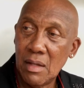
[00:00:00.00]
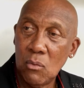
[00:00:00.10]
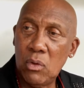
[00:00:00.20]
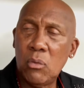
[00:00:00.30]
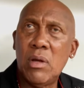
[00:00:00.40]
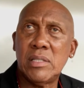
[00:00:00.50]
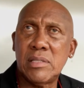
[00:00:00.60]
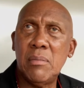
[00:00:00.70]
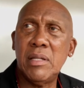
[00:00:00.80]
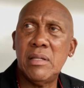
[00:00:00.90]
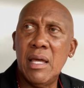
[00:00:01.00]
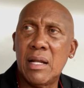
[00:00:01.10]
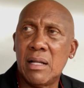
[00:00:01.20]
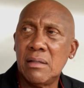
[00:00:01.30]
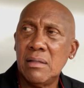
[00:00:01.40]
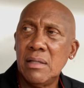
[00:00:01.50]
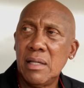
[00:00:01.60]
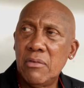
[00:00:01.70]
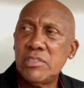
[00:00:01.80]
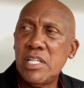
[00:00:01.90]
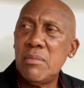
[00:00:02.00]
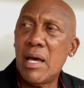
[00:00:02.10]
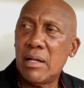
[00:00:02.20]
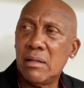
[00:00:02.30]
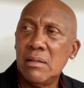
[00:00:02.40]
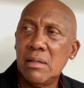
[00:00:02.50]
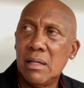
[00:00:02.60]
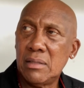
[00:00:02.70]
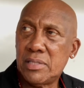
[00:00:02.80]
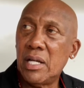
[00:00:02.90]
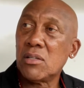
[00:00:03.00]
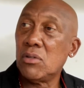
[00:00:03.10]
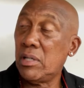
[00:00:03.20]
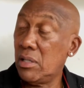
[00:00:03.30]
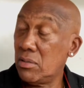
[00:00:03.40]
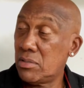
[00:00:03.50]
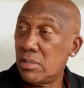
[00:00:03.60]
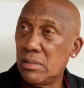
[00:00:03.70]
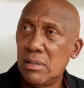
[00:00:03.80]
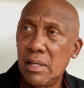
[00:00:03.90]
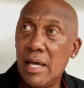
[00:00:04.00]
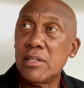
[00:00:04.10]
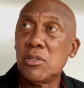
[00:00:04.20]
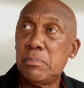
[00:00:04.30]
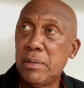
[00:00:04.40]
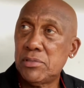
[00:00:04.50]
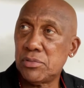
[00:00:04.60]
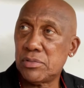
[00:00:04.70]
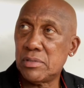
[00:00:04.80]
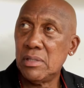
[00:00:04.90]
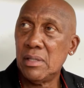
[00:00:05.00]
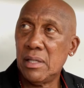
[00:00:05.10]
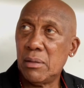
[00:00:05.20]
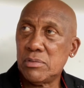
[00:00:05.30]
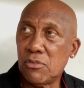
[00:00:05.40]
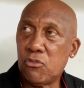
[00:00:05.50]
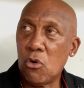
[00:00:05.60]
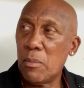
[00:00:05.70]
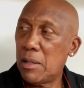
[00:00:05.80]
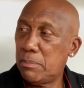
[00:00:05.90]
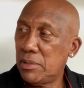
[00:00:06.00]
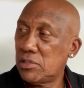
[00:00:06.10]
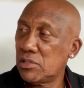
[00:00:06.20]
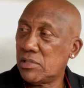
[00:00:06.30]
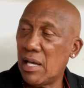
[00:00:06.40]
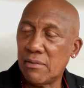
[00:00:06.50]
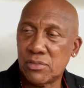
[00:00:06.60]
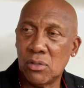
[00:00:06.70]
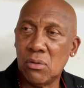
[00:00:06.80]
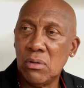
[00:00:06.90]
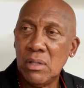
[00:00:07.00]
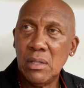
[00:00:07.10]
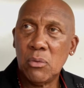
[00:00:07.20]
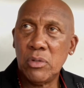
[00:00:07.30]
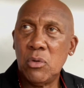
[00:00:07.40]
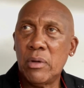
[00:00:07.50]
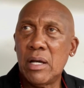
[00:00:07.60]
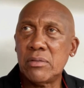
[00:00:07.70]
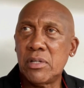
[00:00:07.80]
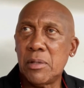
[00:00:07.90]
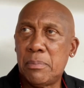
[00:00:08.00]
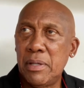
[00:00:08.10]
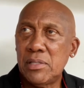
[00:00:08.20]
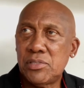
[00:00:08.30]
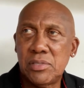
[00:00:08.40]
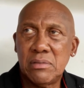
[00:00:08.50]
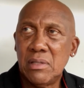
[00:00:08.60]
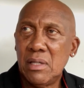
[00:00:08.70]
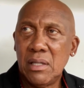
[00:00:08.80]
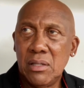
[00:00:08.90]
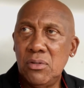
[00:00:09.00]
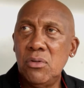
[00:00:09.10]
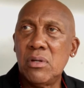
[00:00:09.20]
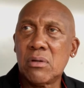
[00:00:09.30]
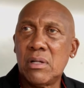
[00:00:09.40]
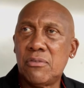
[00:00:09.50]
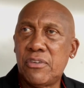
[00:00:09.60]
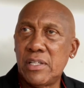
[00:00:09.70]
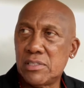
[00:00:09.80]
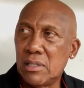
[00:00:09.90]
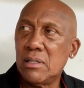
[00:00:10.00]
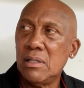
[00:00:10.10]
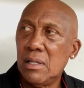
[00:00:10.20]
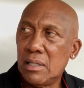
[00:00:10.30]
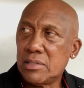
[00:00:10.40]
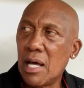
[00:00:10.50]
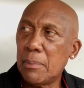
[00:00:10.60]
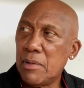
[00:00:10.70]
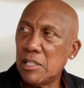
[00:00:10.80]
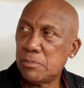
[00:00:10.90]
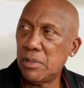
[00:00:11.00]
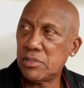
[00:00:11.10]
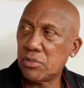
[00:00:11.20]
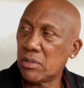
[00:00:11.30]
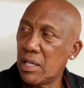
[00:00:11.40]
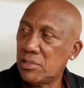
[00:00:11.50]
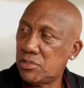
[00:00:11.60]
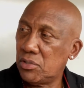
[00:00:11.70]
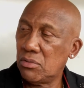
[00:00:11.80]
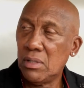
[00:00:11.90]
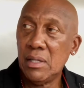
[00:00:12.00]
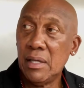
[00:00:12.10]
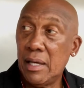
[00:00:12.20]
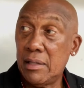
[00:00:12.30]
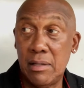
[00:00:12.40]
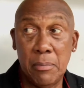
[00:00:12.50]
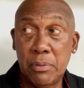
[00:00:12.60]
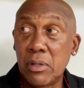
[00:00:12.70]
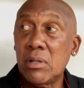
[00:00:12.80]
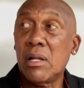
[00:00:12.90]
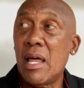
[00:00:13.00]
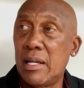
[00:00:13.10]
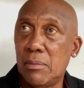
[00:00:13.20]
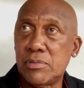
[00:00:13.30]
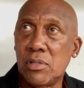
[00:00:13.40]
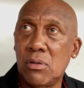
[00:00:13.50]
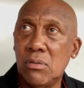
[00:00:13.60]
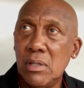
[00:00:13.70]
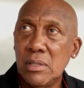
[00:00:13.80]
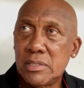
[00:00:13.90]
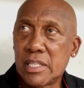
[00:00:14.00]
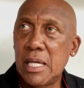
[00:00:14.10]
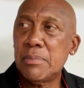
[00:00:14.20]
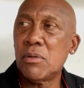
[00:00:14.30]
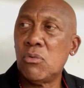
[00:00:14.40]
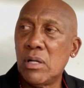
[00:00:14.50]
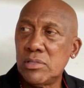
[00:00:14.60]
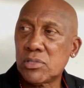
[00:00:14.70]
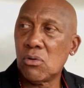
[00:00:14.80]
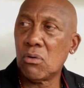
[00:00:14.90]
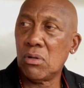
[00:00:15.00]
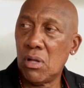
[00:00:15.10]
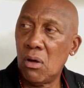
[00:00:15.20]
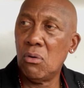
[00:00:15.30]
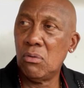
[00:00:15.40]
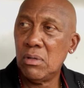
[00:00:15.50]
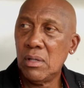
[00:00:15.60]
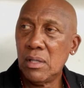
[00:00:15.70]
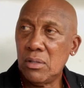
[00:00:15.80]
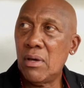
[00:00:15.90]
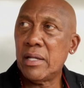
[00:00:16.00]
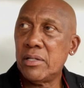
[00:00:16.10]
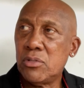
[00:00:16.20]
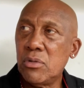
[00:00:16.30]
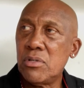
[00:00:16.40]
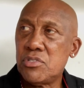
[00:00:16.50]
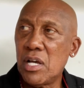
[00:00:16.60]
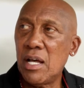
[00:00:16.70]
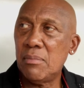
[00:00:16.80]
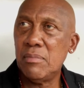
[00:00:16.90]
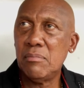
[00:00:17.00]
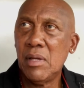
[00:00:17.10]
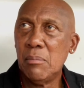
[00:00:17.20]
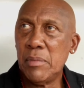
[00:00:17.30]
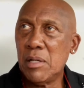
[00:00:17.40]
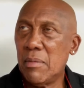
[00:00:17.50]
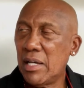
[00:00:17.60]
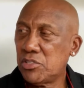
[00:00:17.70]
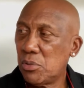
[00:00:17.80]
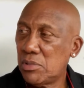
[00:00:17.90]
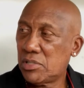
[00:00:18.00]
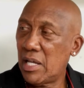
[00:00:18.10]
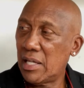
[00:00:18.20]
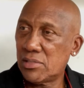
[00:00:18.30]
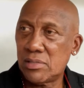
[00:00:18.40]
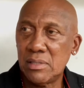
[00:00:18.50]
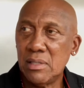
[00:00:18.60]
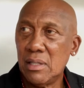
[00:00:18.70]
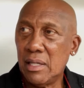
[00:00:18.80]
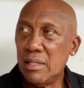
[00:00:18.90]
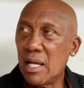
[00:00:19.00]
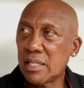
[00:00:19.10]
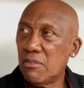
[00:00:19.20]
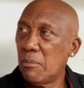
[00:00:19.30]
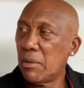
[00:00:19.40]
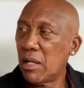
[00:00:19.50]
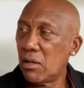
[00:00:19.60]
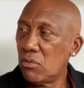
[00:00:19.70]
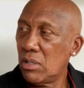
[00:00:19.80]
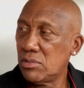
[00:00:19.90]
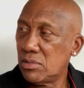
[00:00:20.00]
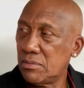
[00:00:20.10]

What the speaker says: Well, it was. I mean, every team had a ton of good hitters and good pitchers. And it was a 4-man pitching staff. So when you went out there to pitch, you knew you were going to face a top-notch pitcher against you and a pretty good lineup. So to keep the run score low, you had to do your job, minimize your mistakes, and not give up a lot of runs.